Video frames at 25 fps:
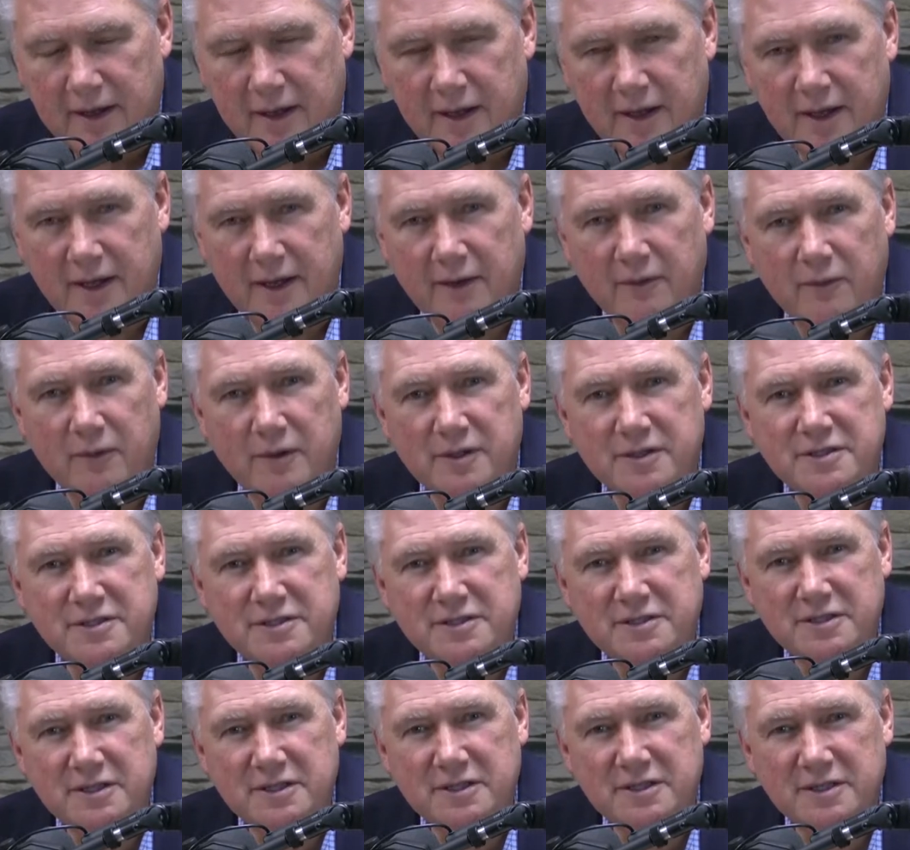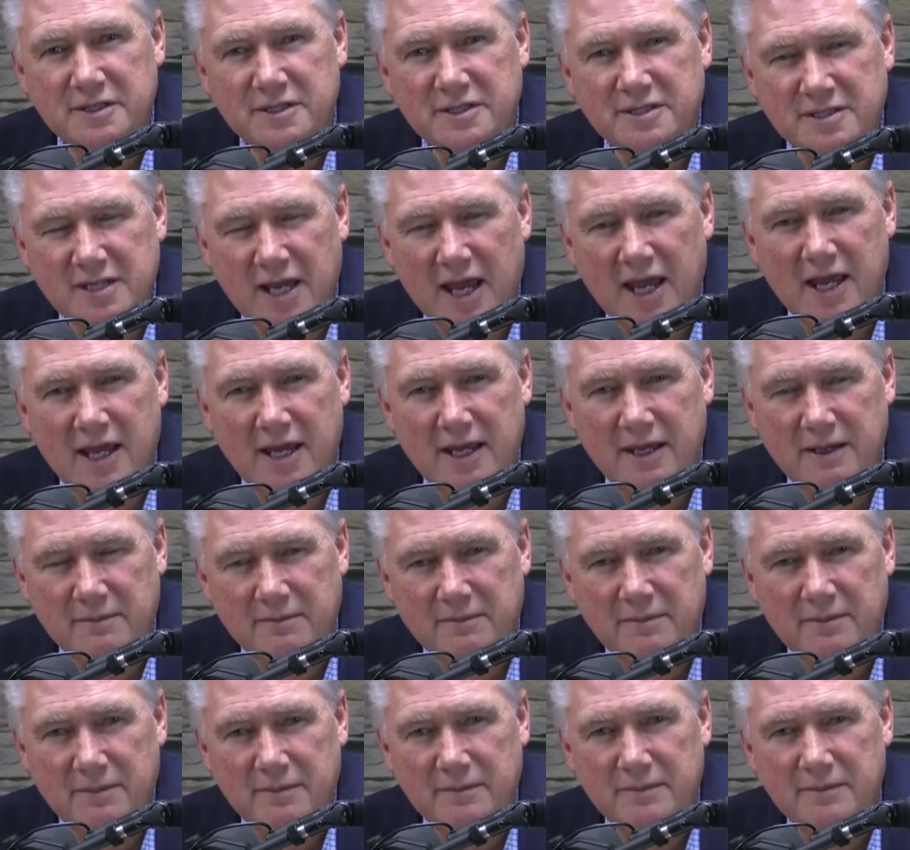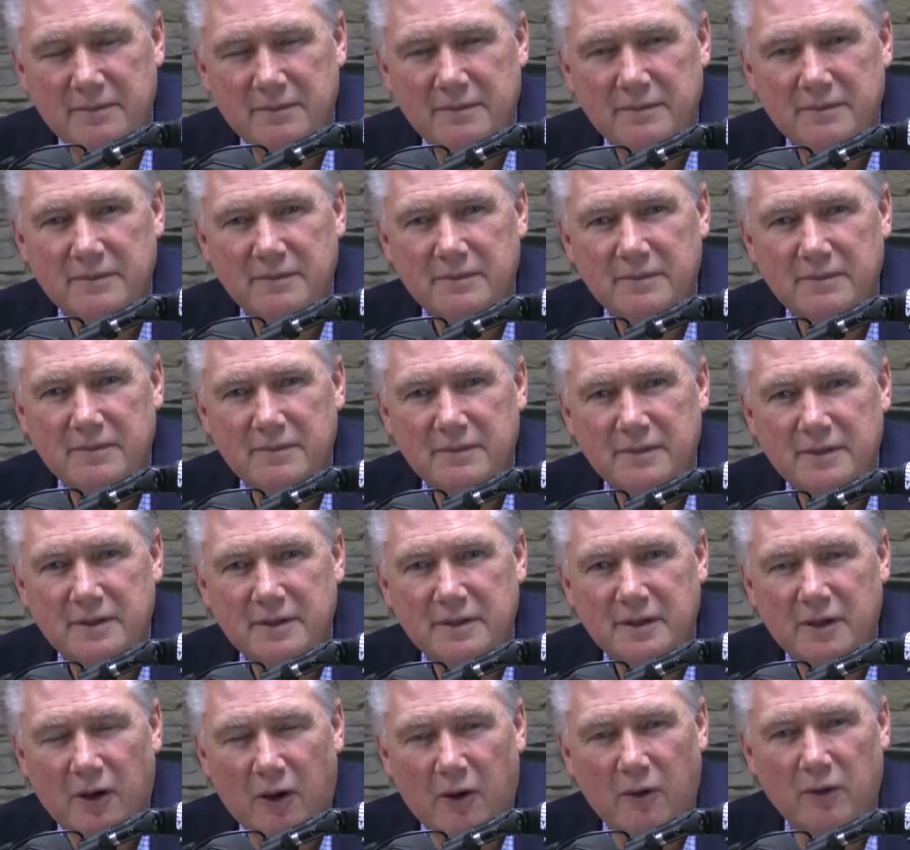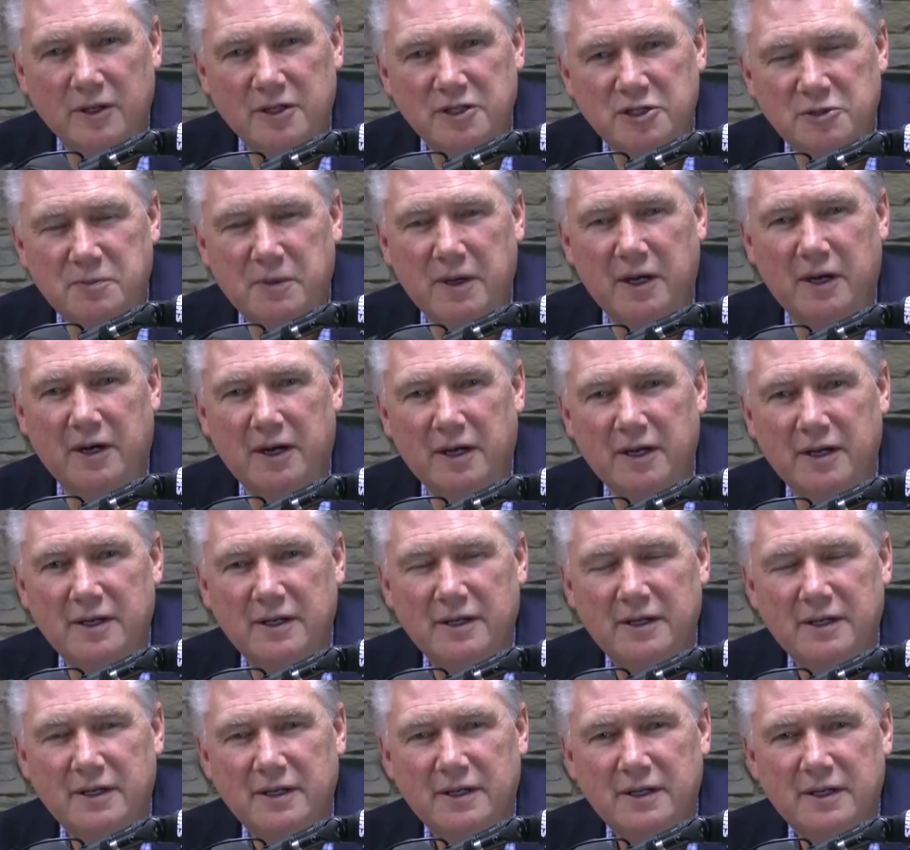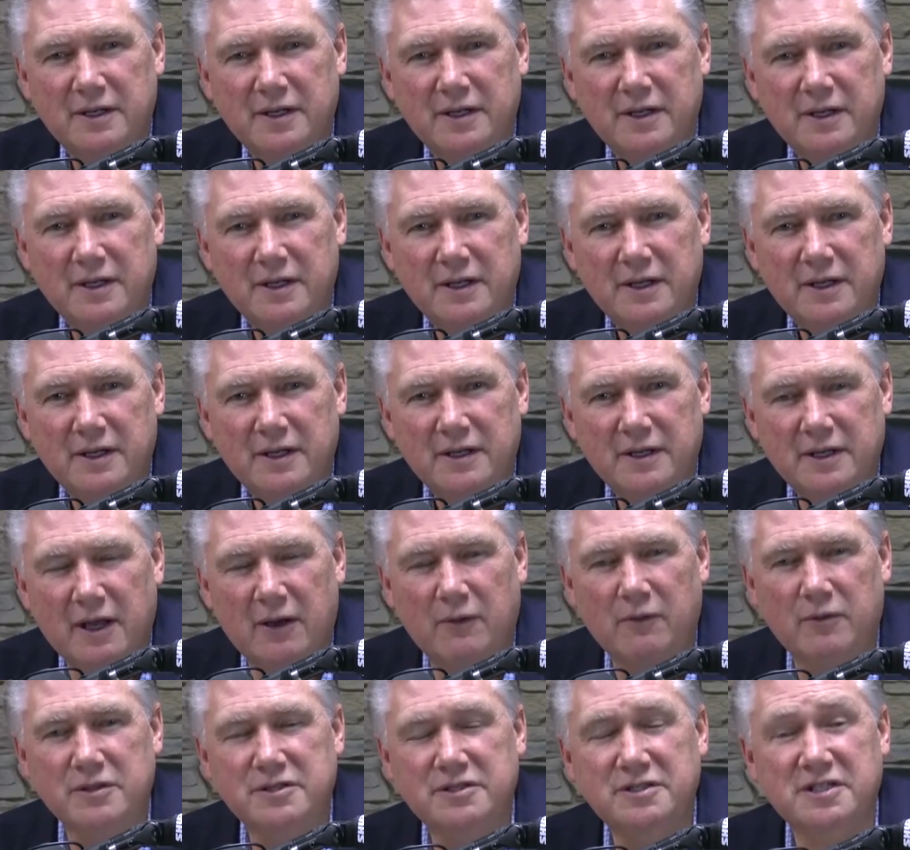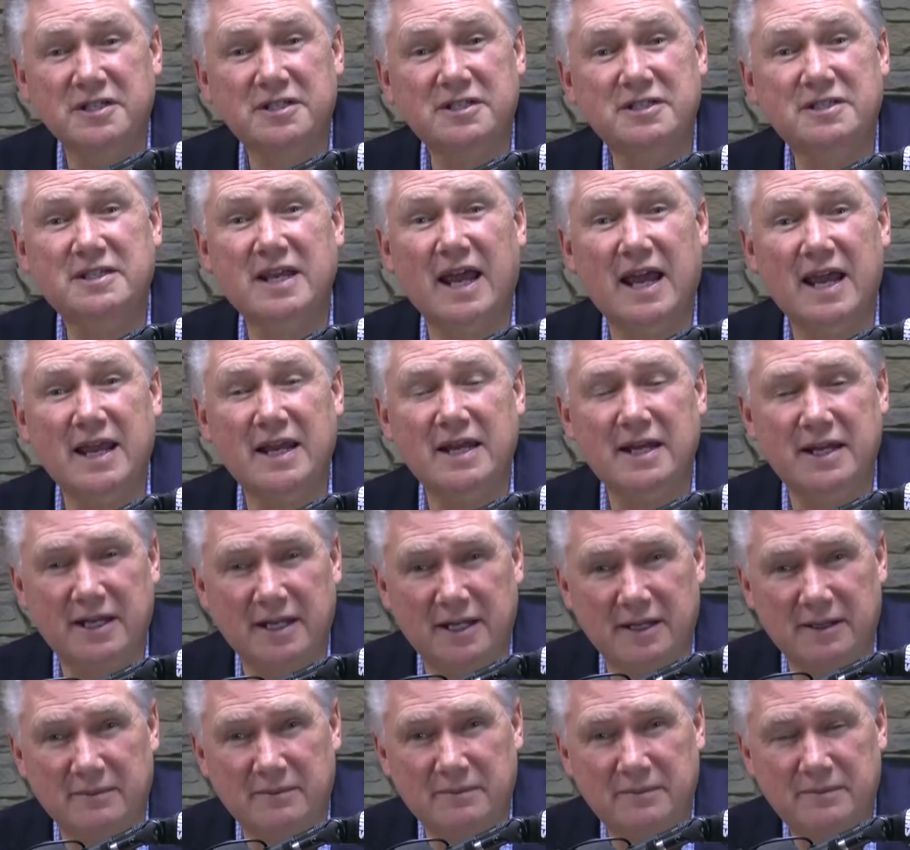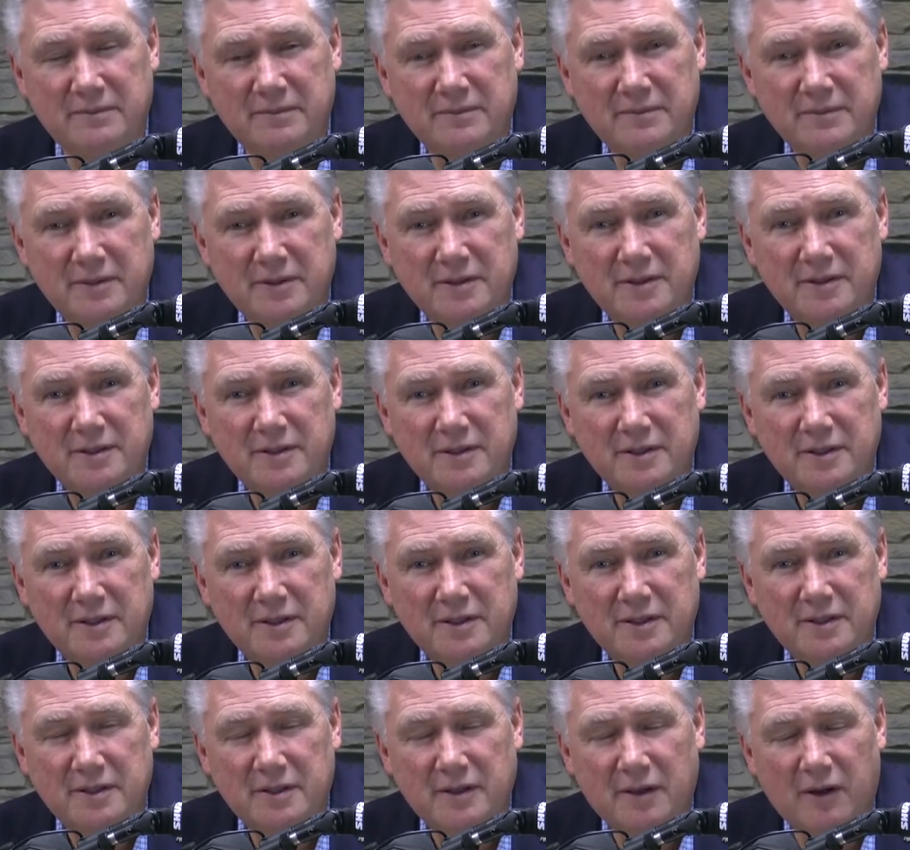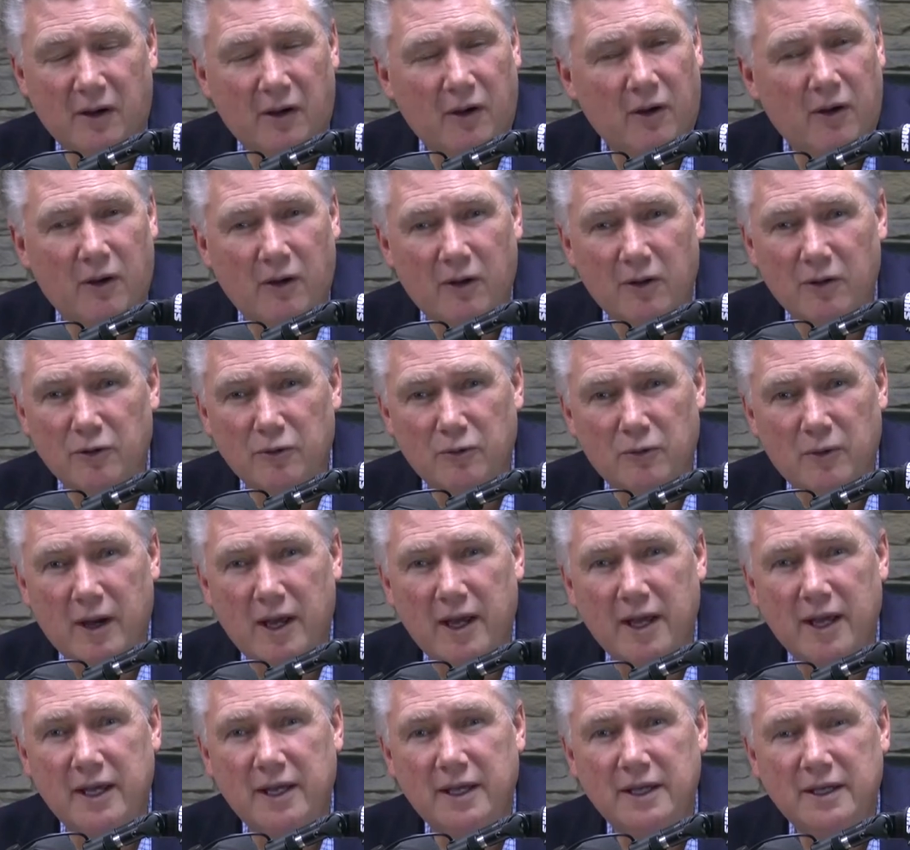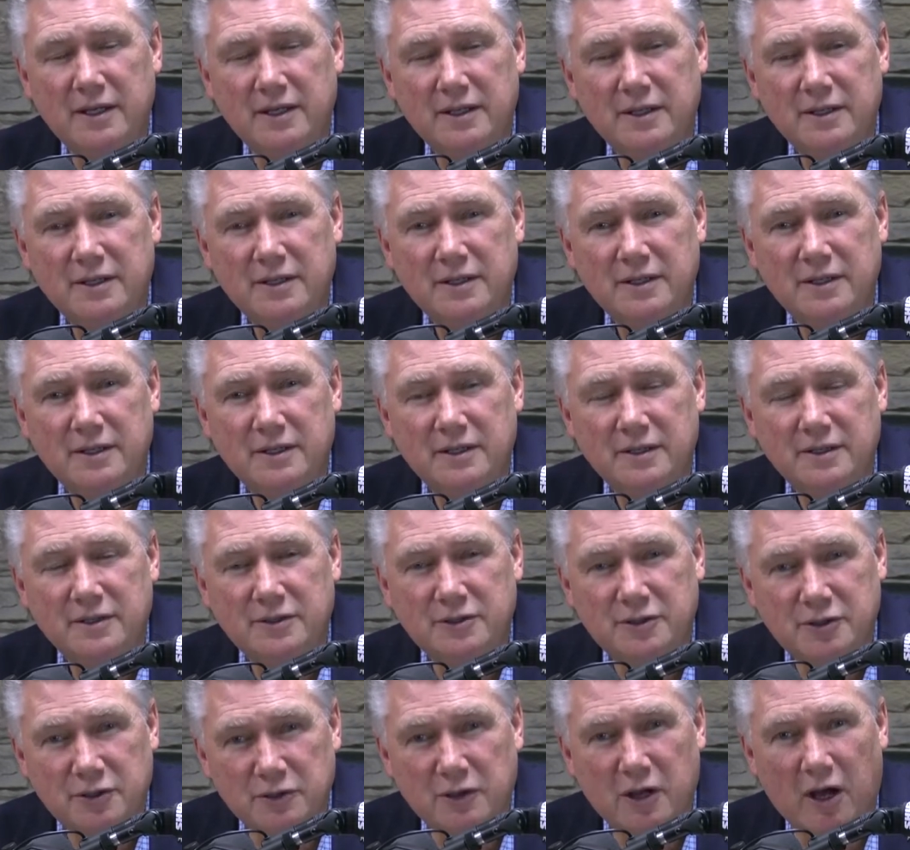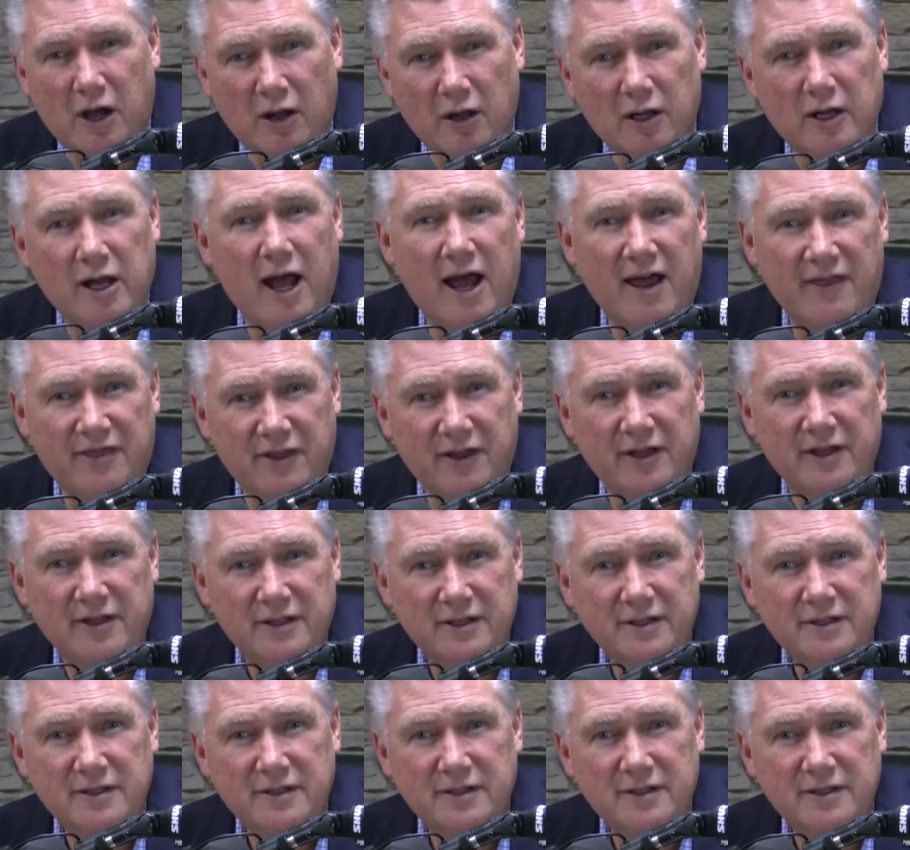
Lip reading: It was the same Holy Spirit that would sustain him all the way to Golgotha